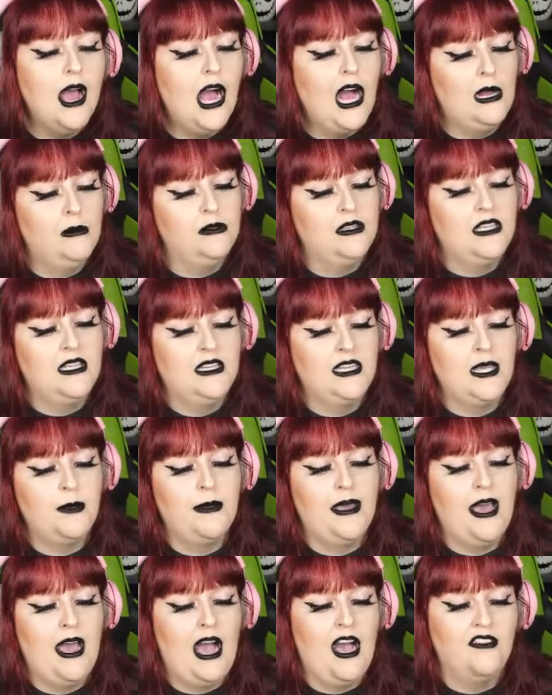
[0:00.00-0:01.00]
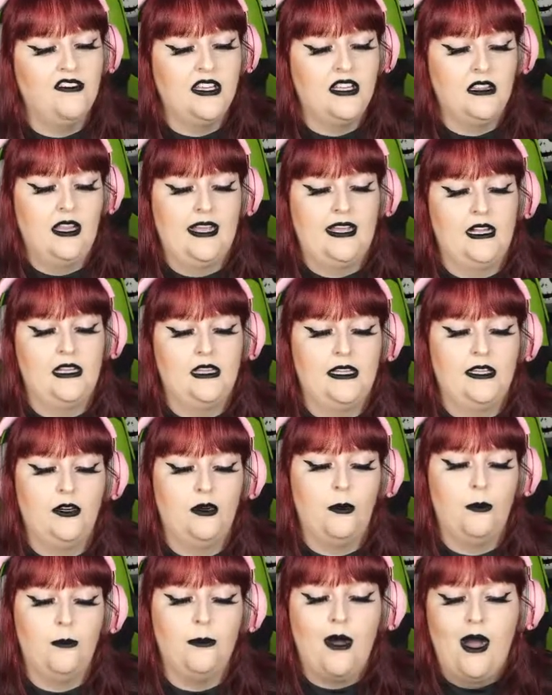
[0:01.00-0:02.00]
I'm thinking about having like a
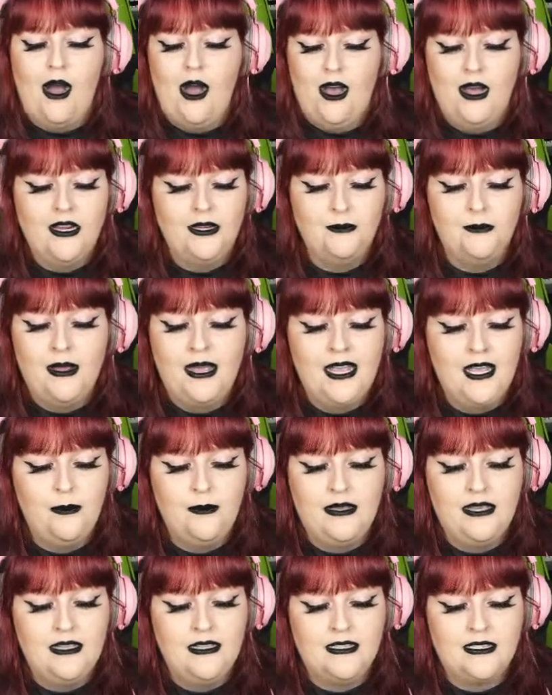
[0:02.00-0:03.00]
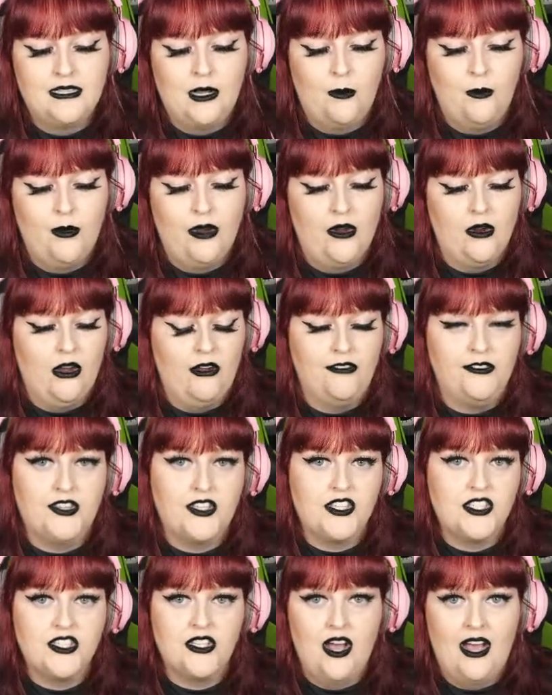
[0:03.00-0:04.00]
little barn maybe somewhere off the
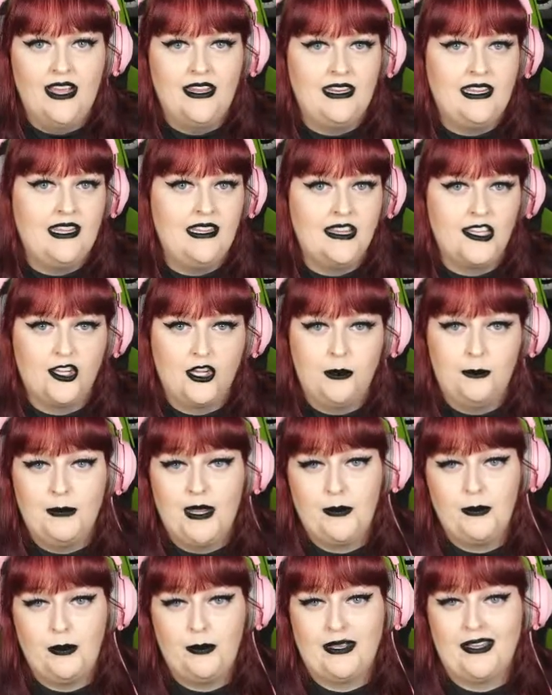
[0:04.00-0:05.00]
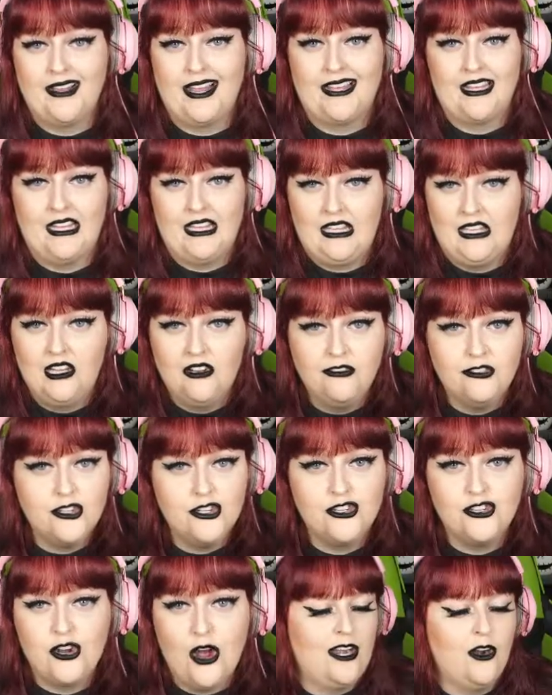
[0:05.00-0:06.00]
side here that could maybe be like a gift
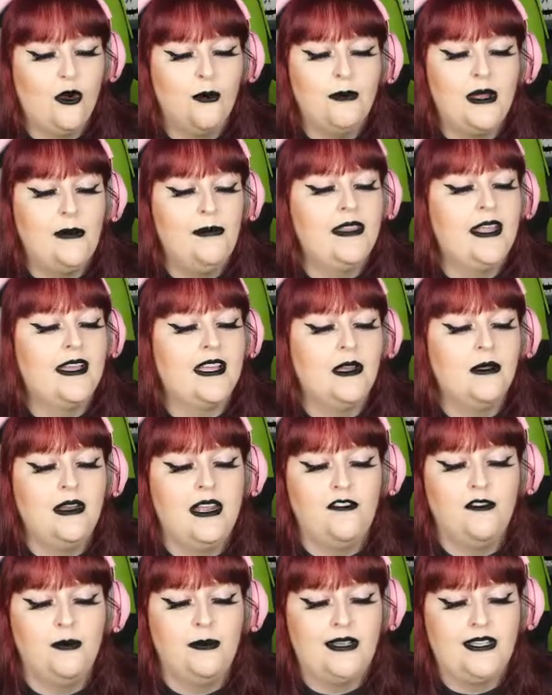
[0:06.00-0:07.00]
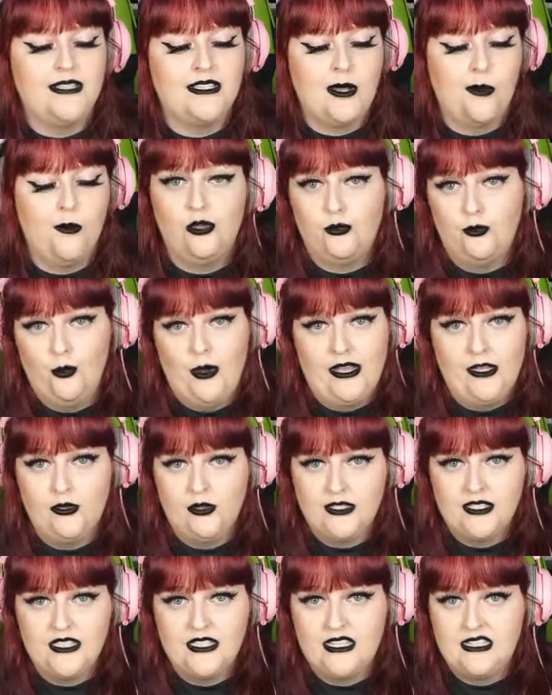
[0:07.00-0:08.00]
shop, or maybe that can even be somewhere where you
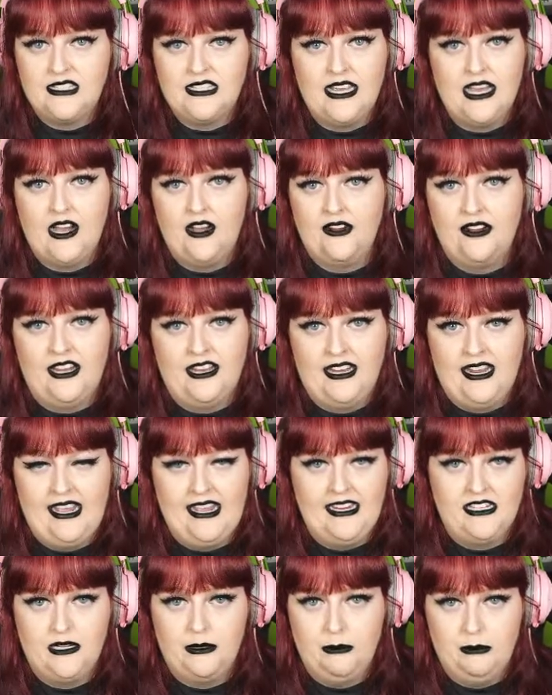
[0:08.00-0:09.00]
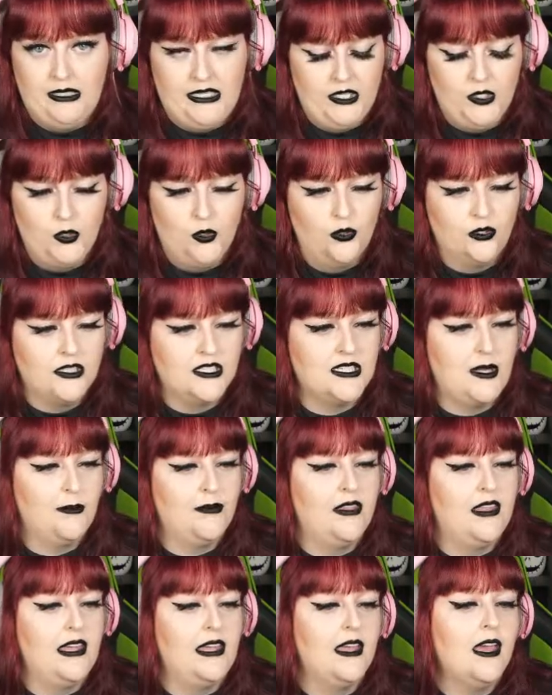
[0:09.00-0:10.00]
could sit down and eat a meal or
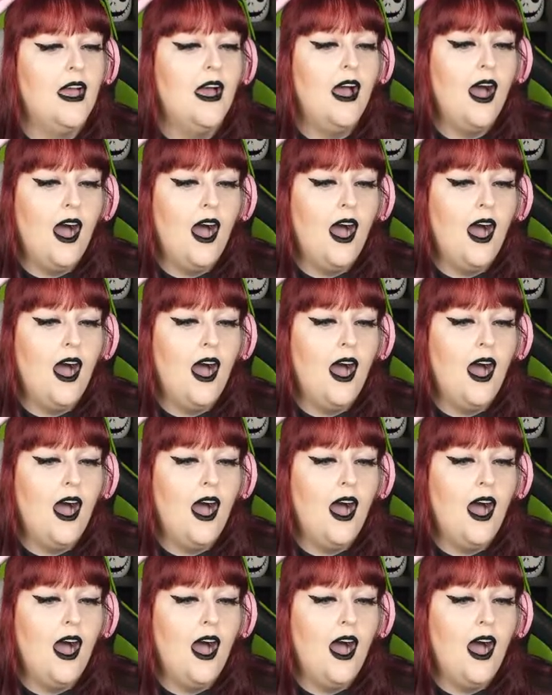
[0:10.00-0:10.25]
something.